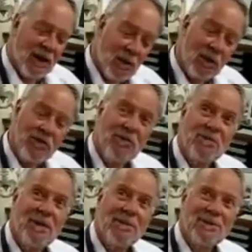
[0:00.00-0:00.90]
And I wanted to
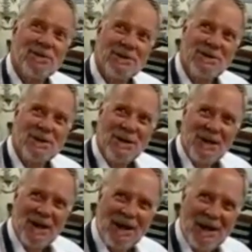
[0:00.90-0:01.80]
publish,
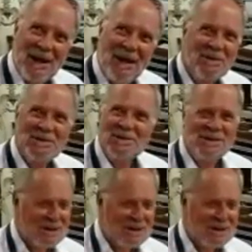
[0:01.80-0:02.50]
and I was